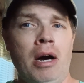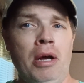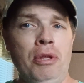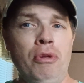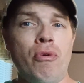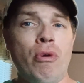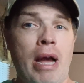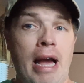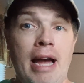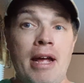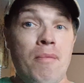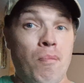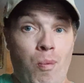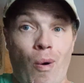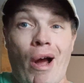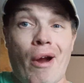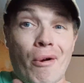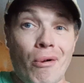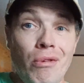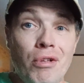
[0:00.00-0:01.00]
you had
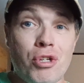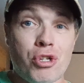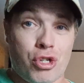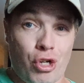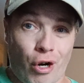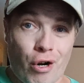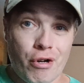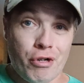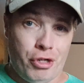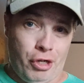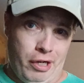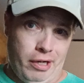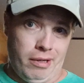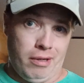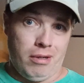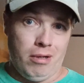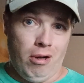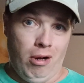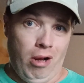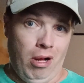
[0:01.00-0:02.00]
wireless charging
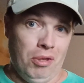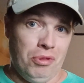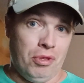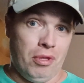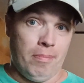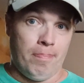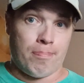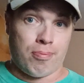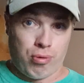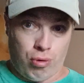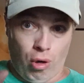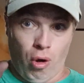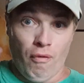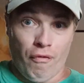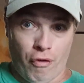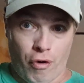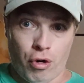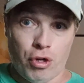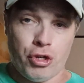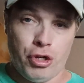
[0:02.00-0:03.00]
on the Pro
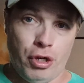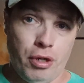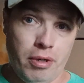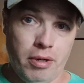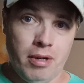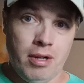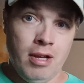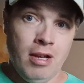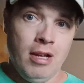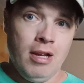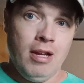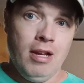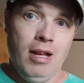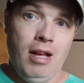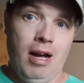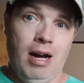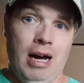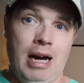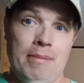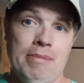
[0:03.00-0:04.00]
version.
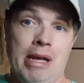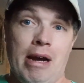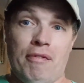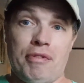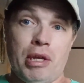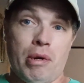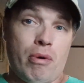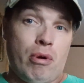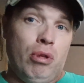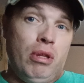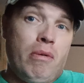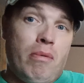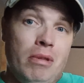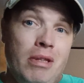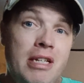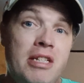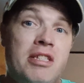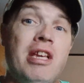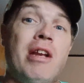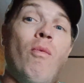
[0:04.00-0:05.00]
Now, if they were only
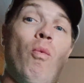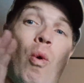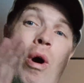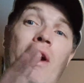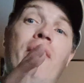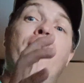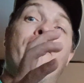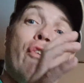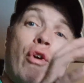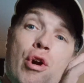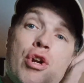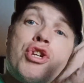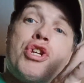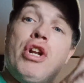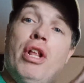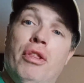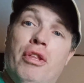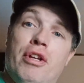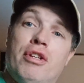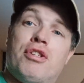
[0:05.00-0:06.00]
releasing one
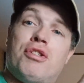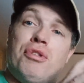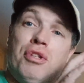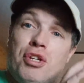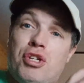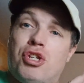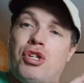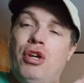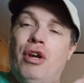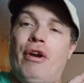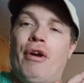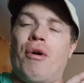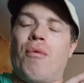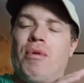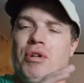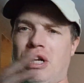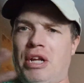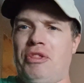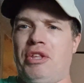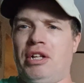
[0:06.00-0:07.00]
version of this year,
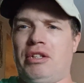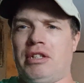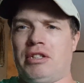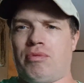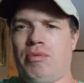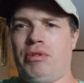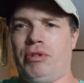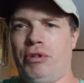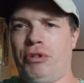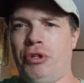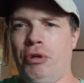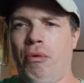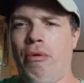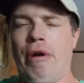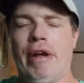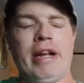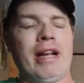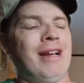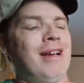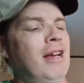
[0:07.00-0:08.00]
which I think that's what they're
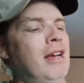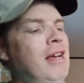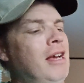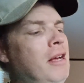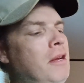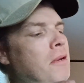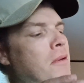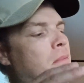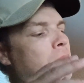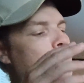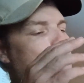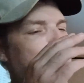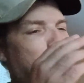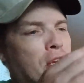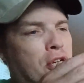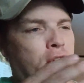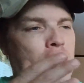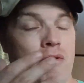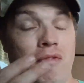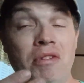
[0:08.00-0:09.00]
doing,
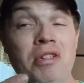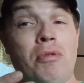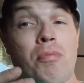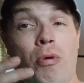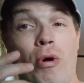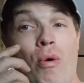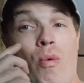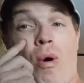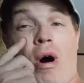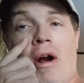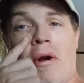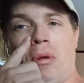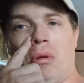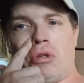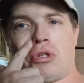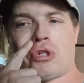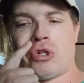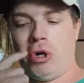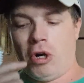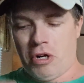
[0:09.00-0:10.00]
they could have at least put
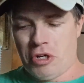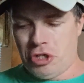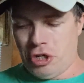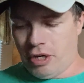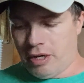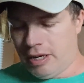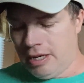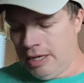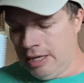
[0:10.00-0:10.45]
wireless charging.